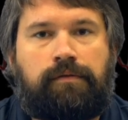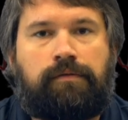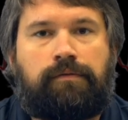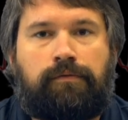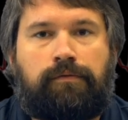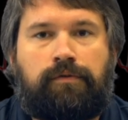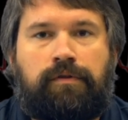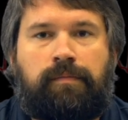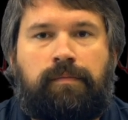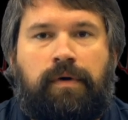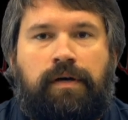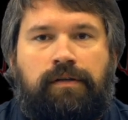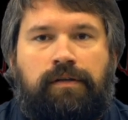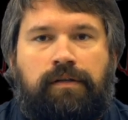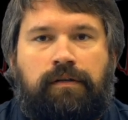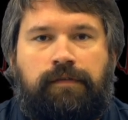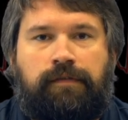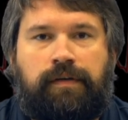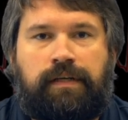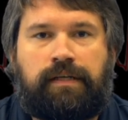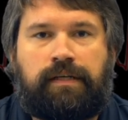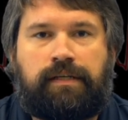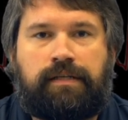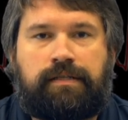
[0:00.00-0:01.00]
through the bundle
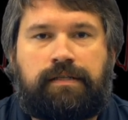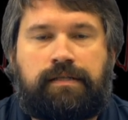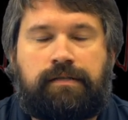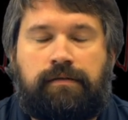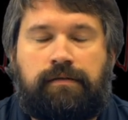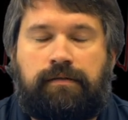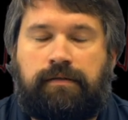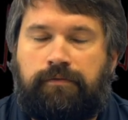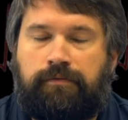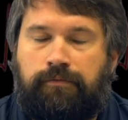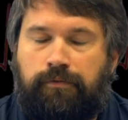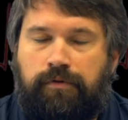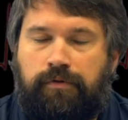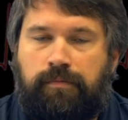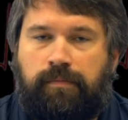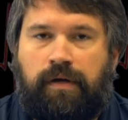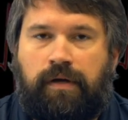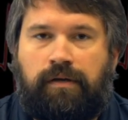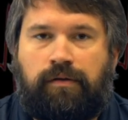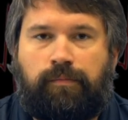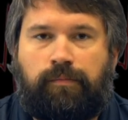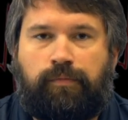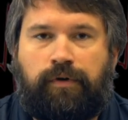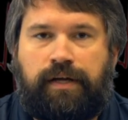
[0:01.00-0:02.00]
of His, through the bundle